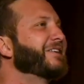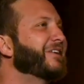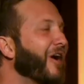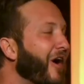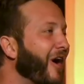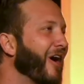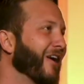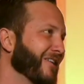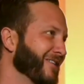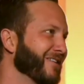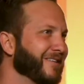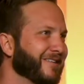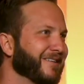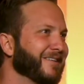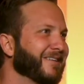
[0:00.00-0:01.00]
God.
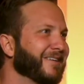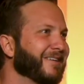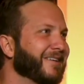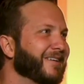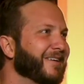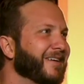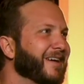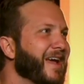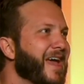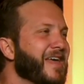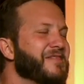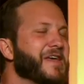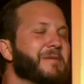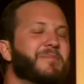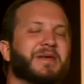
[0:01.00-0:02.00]

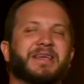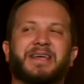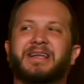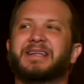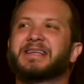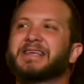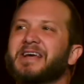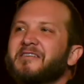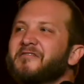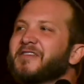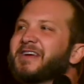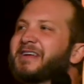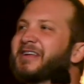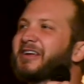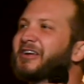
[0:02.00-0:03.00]
They begin
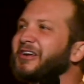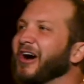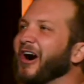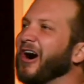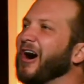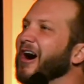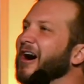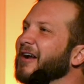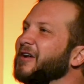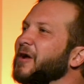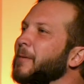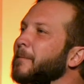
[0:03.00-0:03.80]
giving God